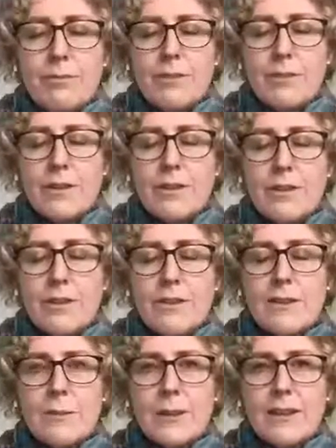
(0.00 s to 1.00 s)
And
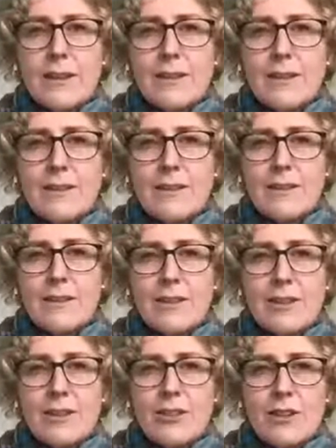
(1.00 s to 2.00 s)
just begin to
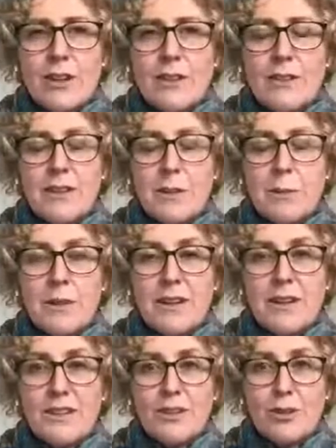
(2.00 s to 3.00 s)
naturally deepen
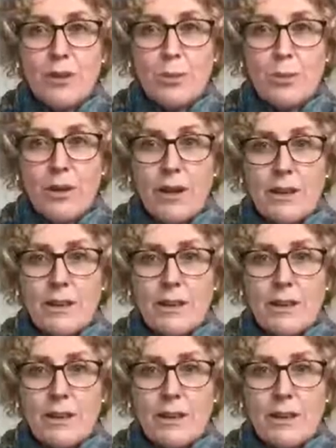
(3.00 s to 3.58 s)
into your breath,